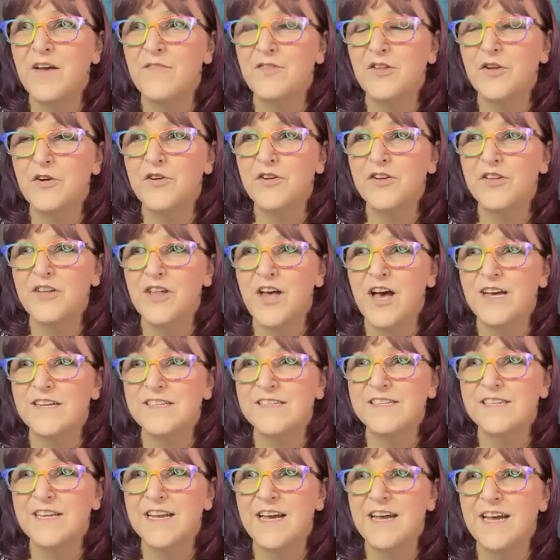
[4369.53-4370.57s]
Really have learned a
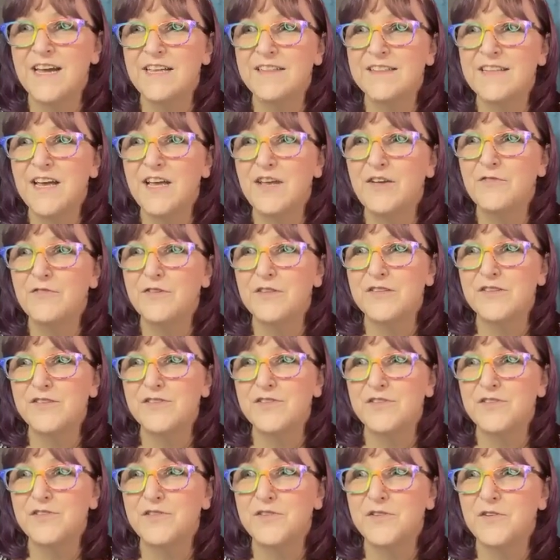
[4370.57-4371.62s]
lot tonight. Thank you for
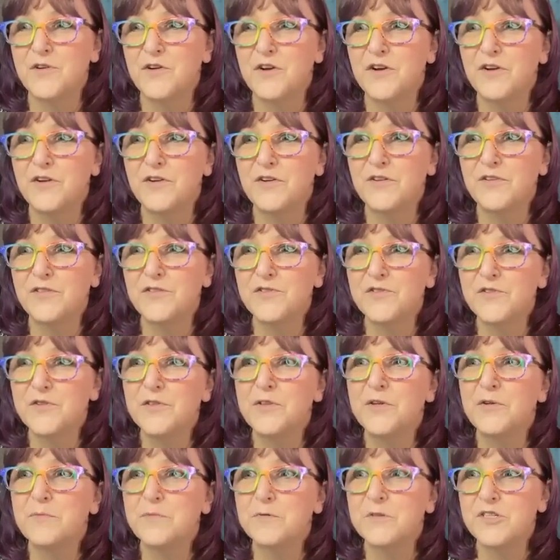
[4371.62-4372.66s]
this tutorial.
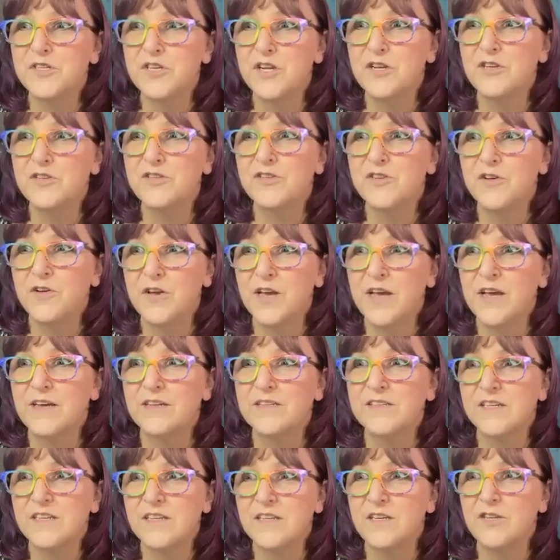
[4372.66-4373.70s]
Truly appreciate you showing
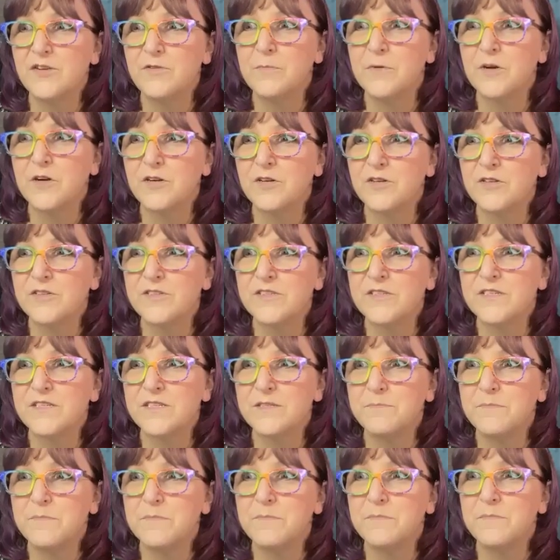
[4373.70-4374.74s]
how to clean your
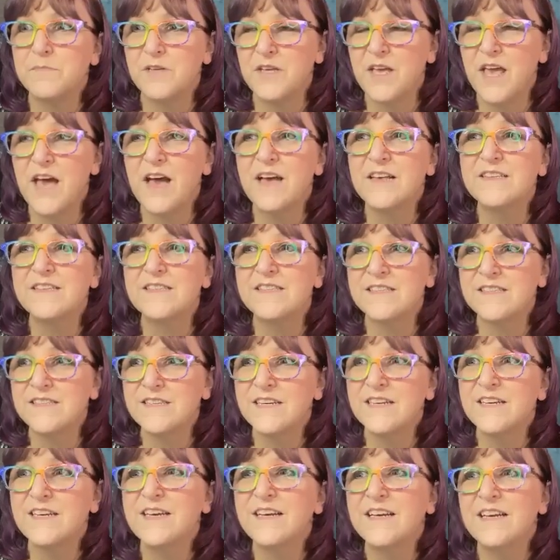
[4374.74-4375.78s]
markers.
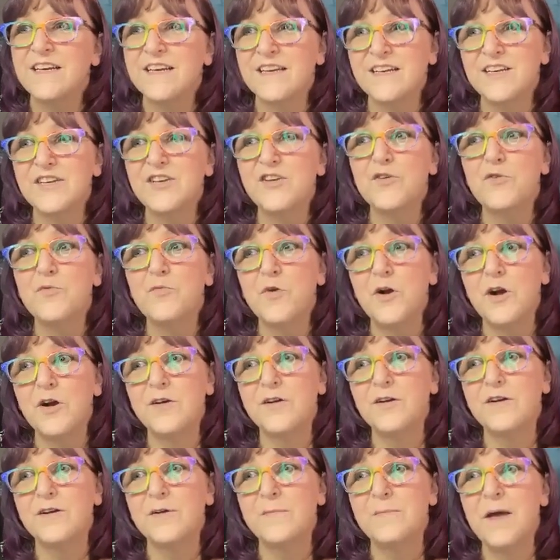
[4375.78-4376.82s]
Yes, you're
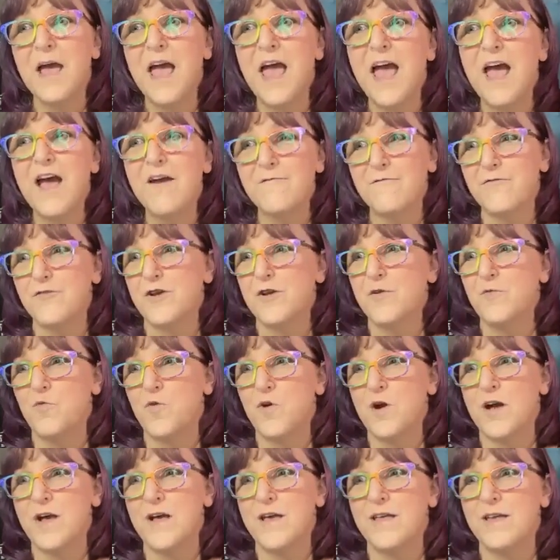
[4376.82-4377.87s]
welcome,
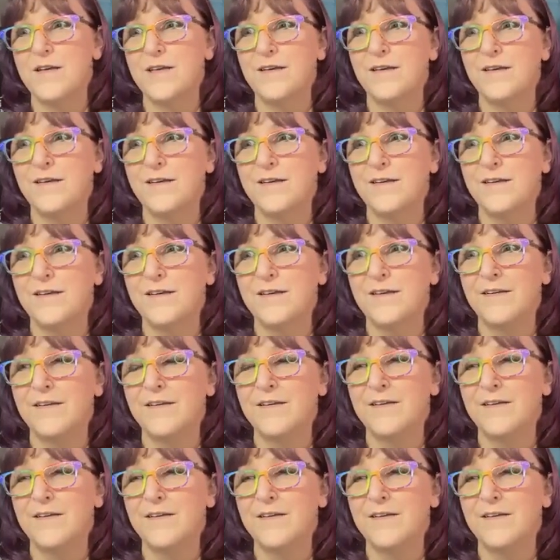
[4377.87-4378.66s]
everyone.